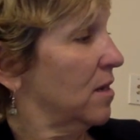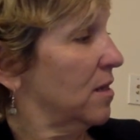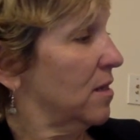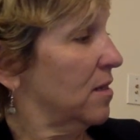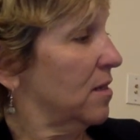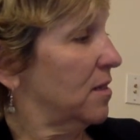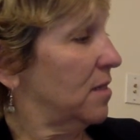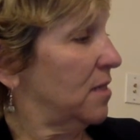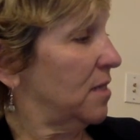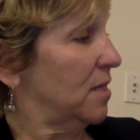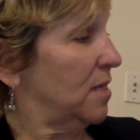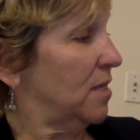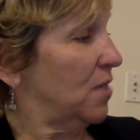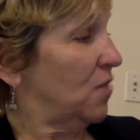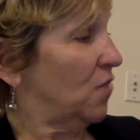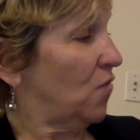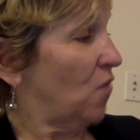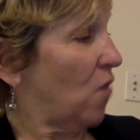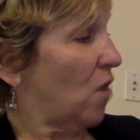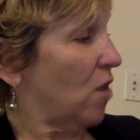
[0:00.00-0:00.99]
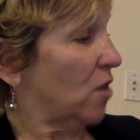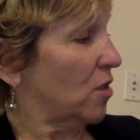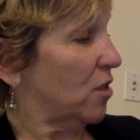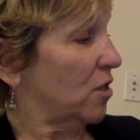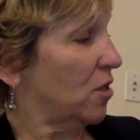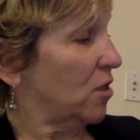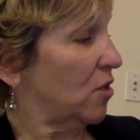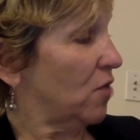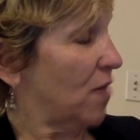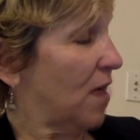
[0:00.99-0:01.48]
The seeds fall to
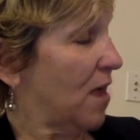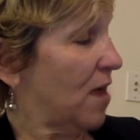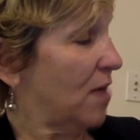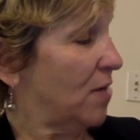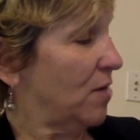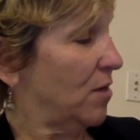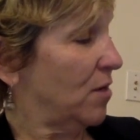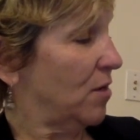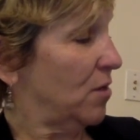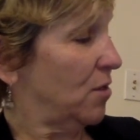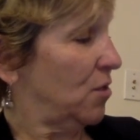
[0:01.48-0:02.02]
the ground.